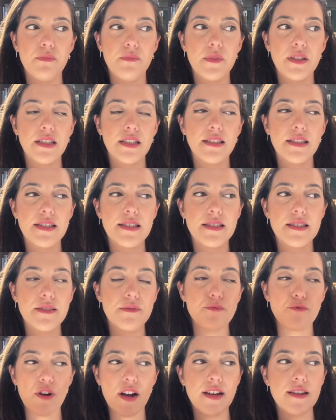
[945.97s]
Lily's
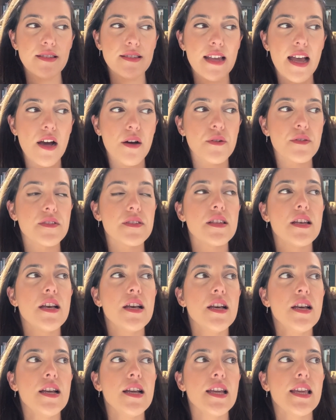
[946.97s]
friend's house,
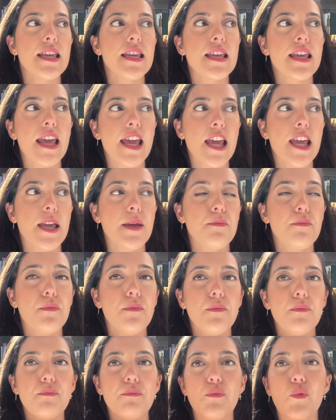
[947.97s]
he came
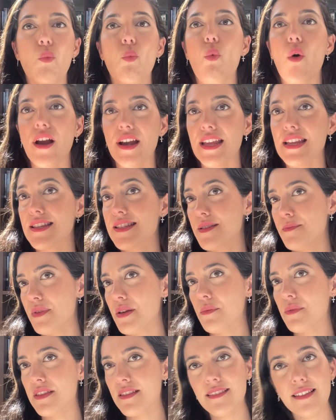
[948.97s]
wanting to
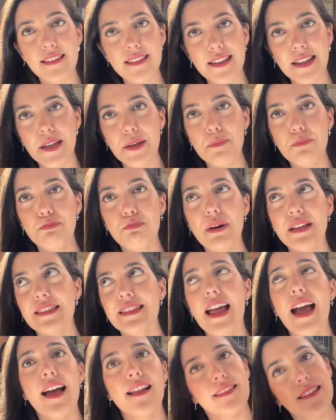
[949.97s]
be with Lily, but
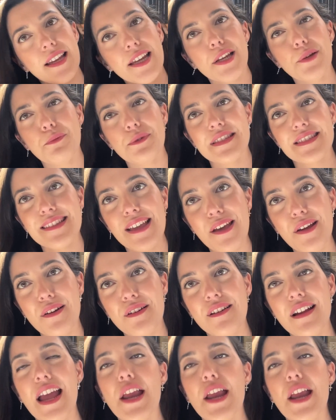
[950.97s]
that lady was there.